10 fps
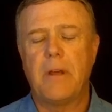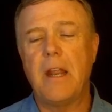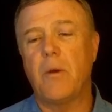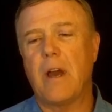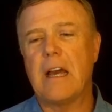
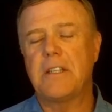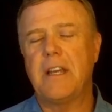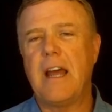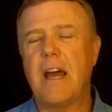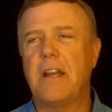But anyway, I
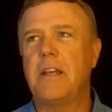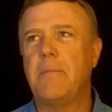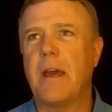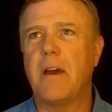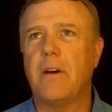sent out an
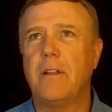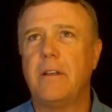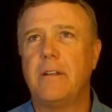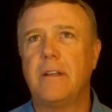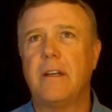
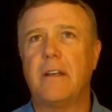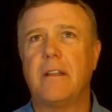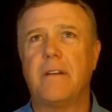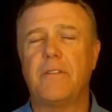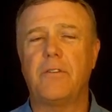email
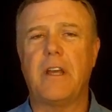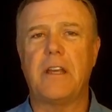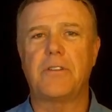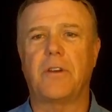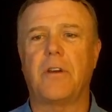a few
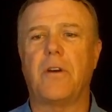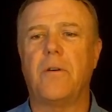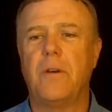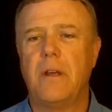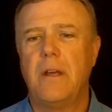days
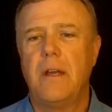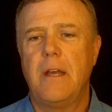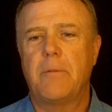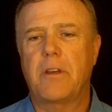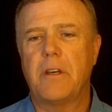ago
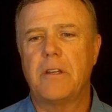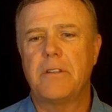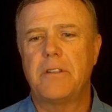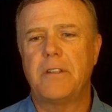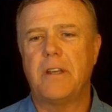
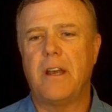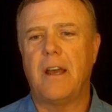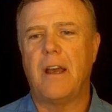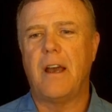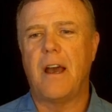because
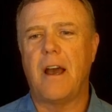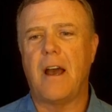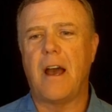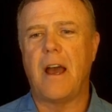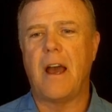
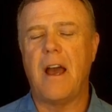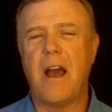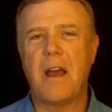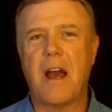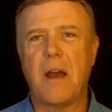
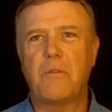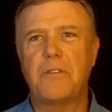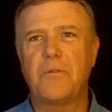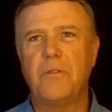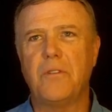I
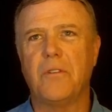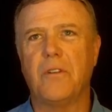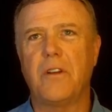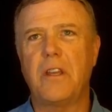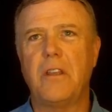was
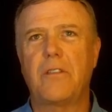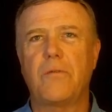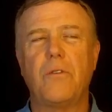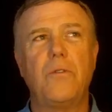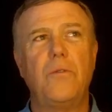looking
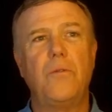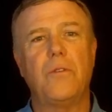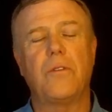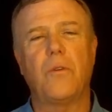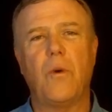
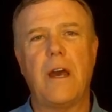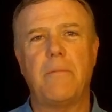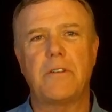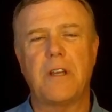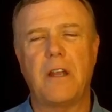through the
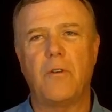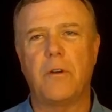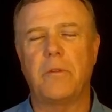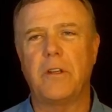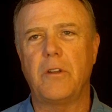web as I
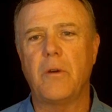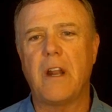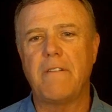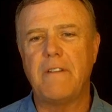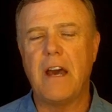normally
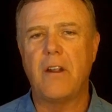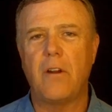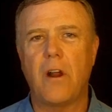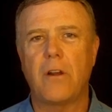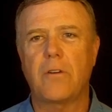do, and I
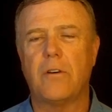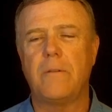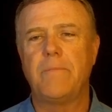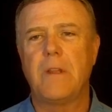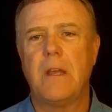found an
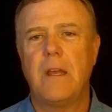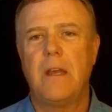article